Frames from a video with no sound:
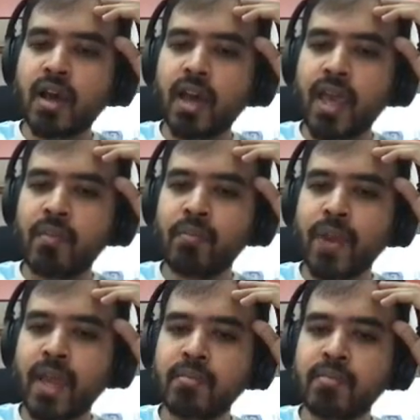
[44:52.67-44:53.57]
m
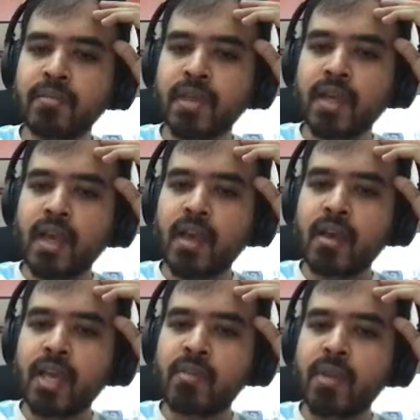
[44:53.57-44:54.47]
prime
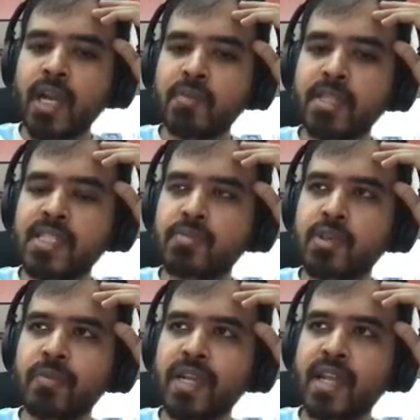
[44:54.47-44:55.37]
in multiple steps
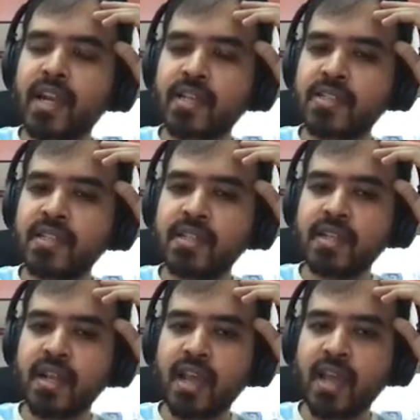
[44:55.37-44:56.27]
of beta reduction
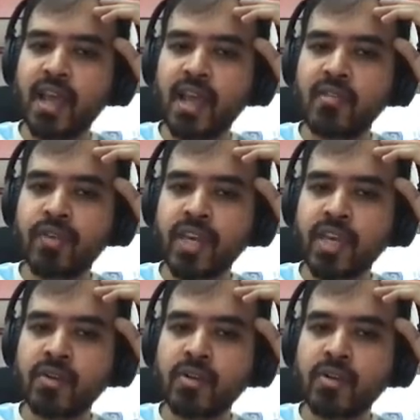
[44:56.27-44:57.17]
if I
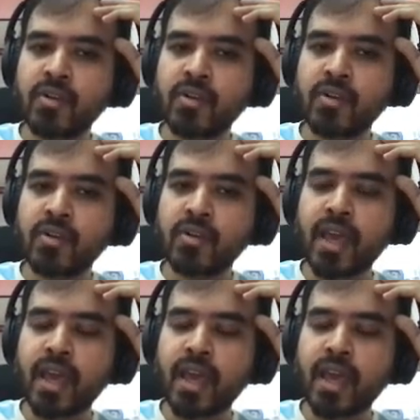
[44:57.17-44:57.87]
can go from